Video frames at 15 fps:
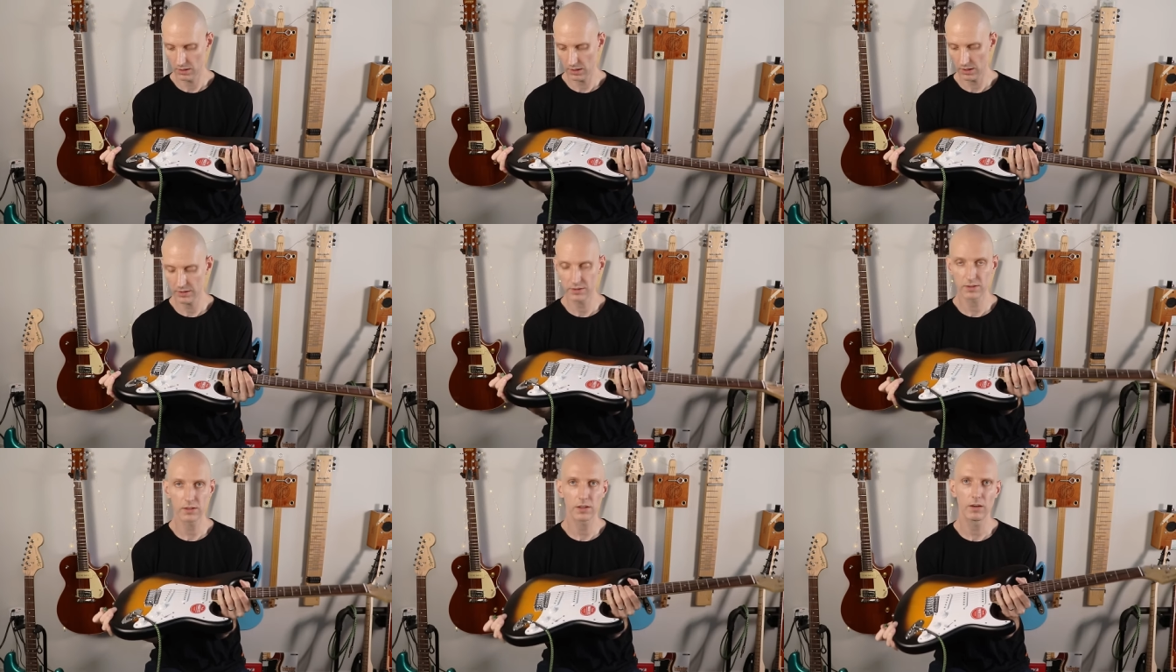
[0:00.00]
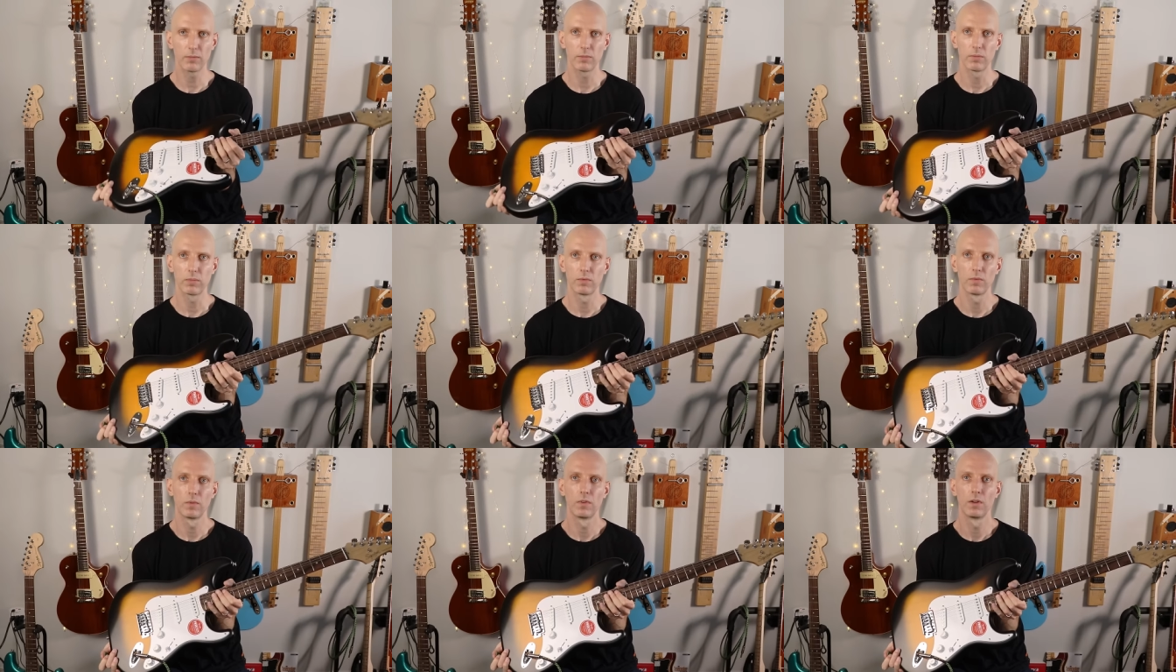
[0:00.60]
Honestly, I'm
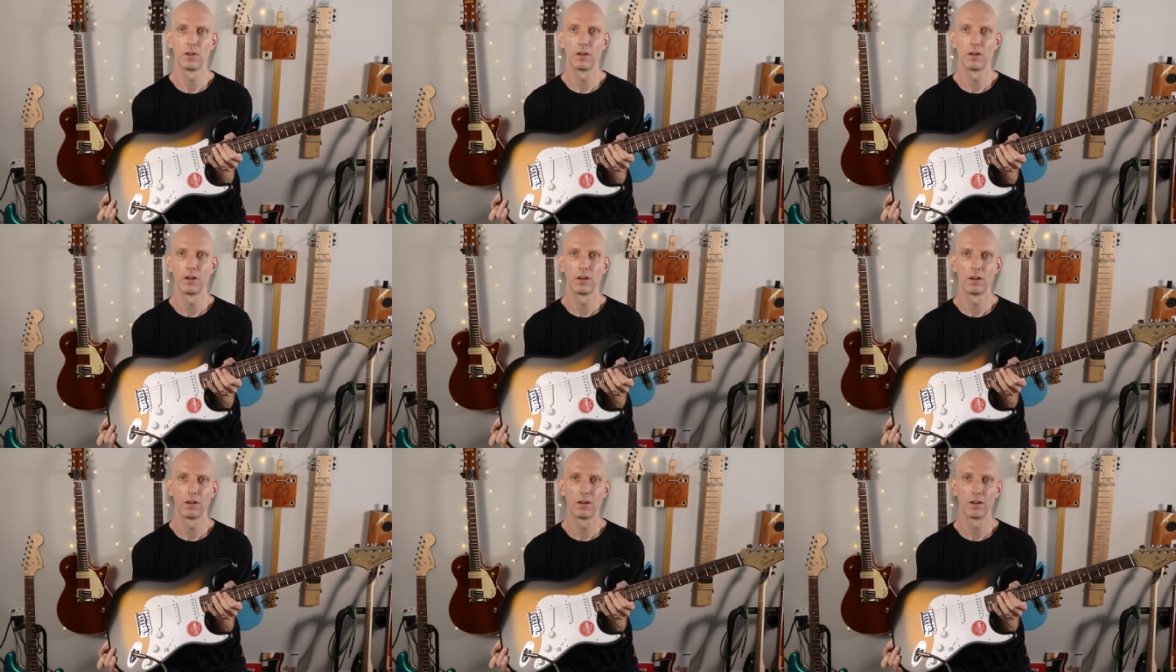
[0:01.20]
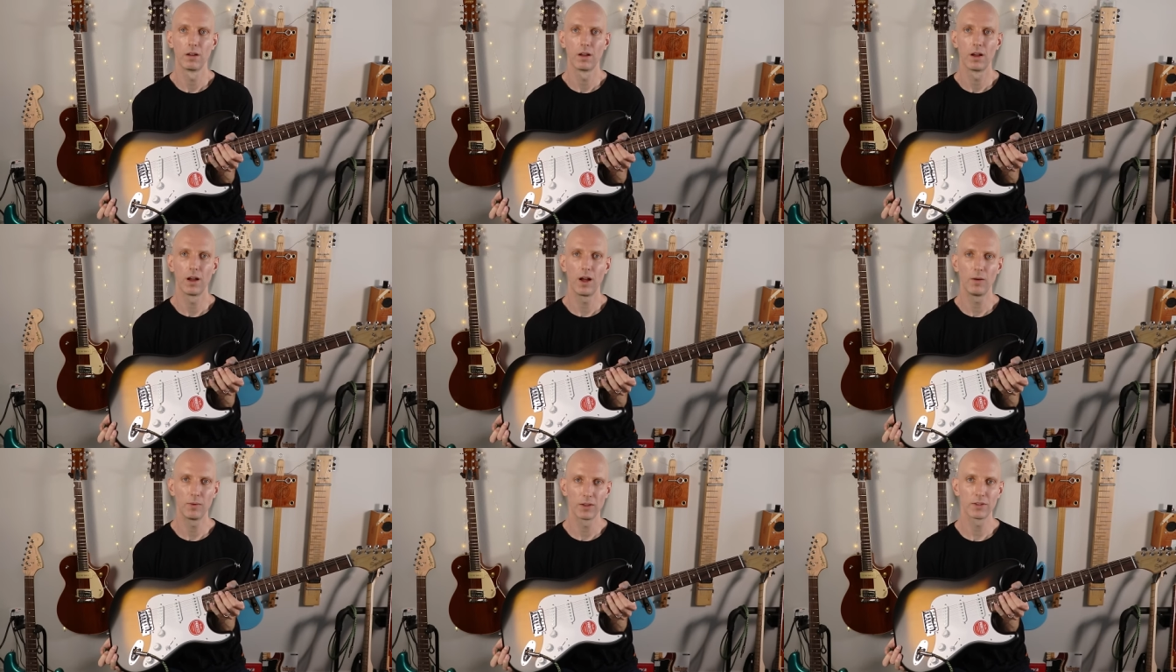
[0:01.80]

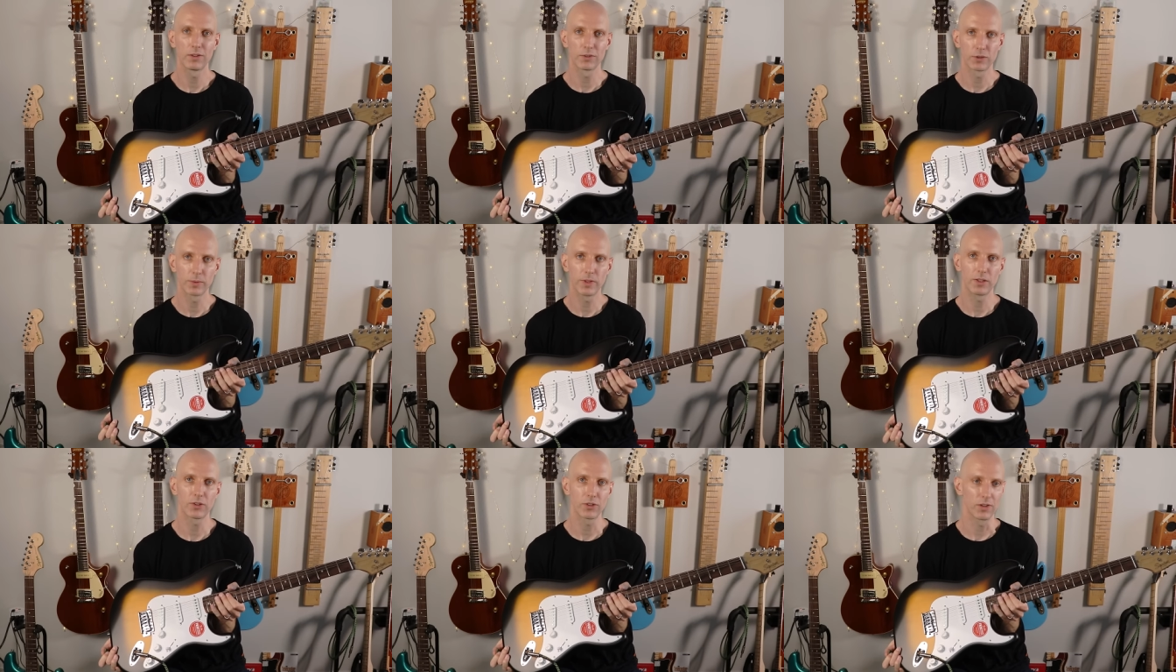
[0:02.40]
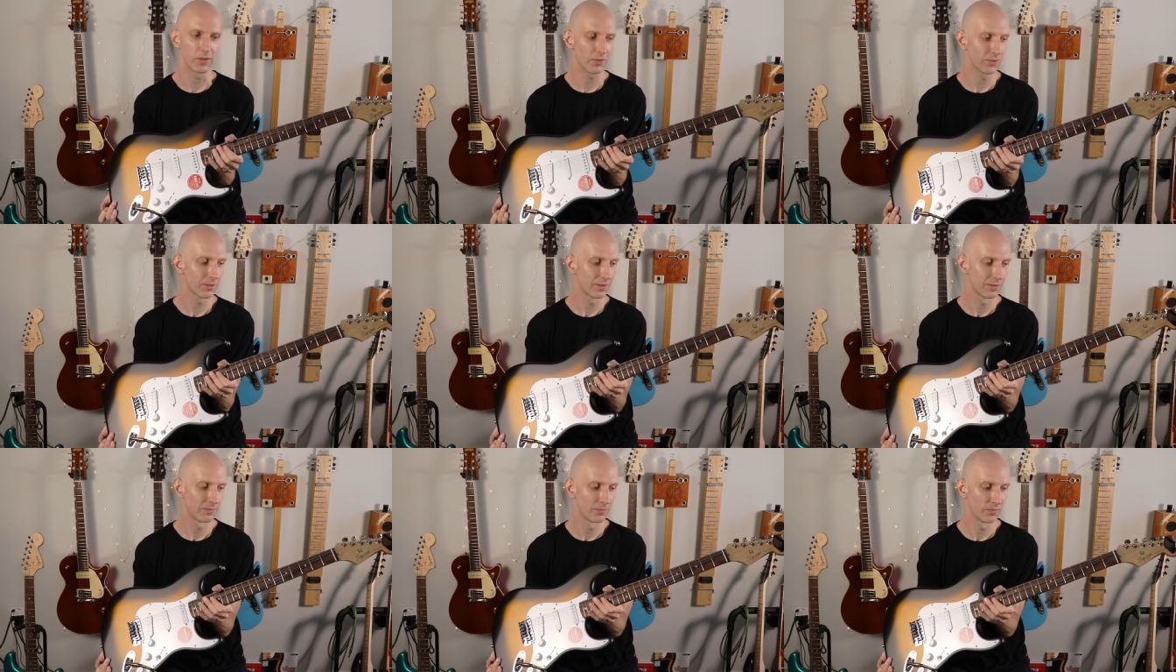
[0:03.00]
a little
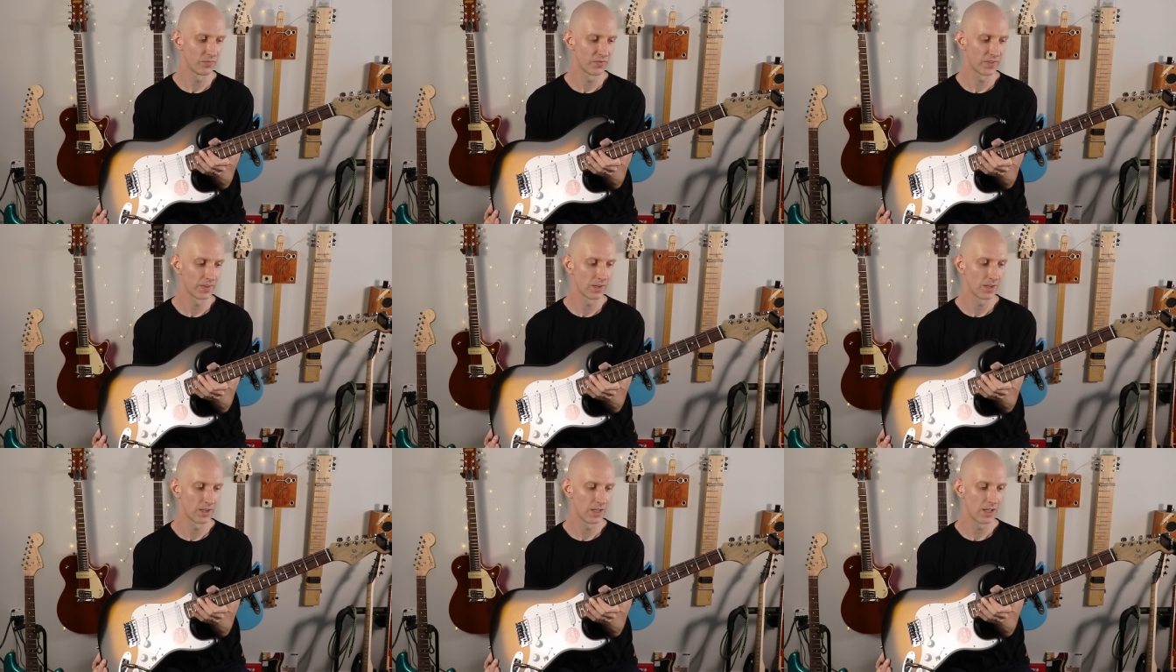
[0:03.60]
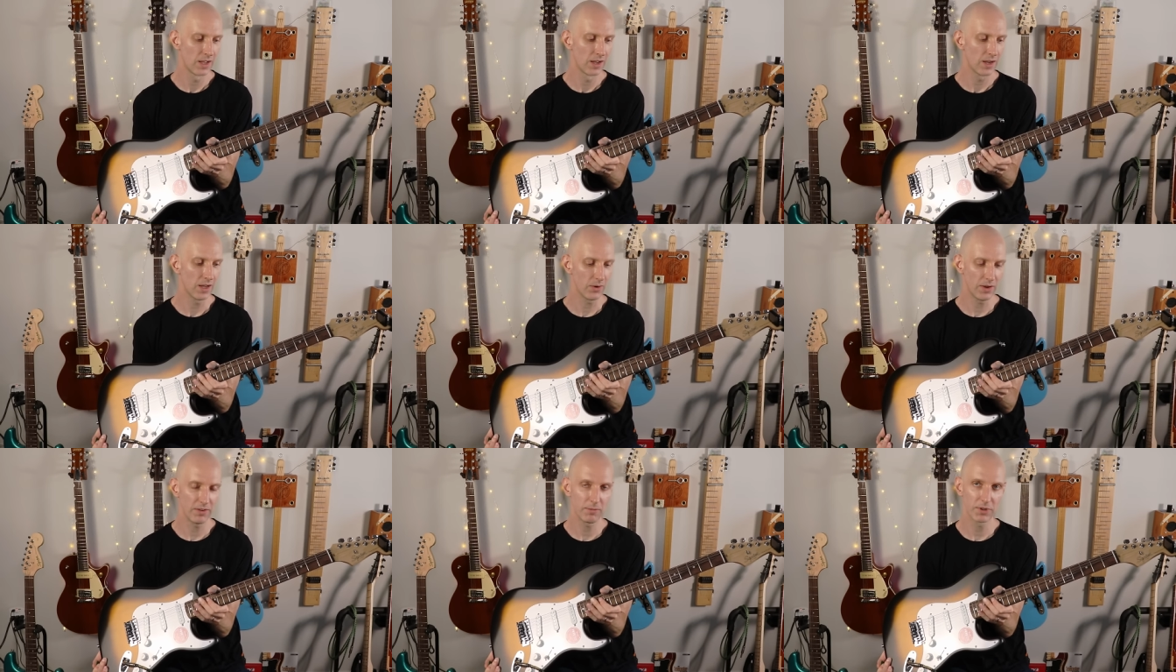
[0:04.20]
speechless.
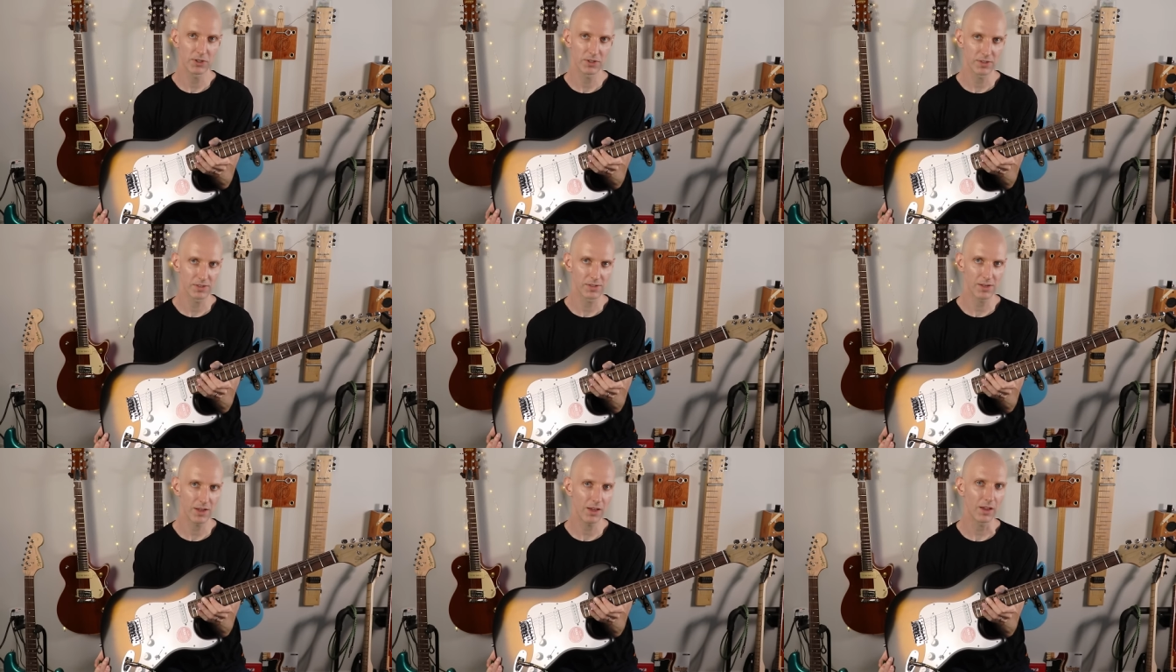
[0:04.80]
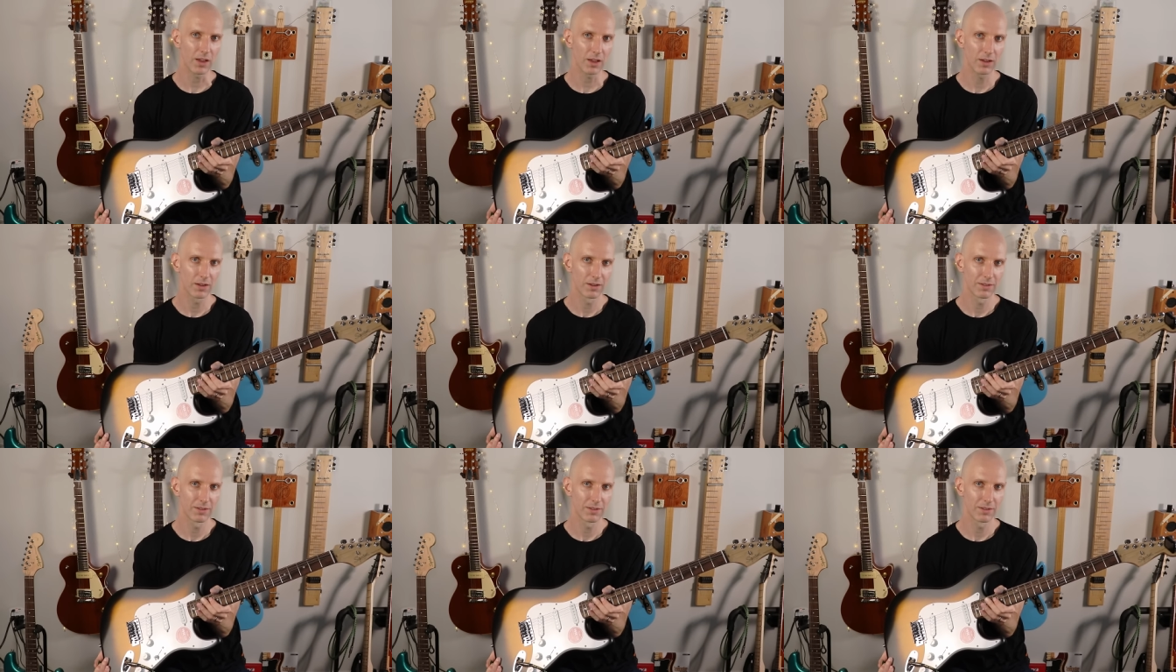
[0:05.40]
I don't have much to say.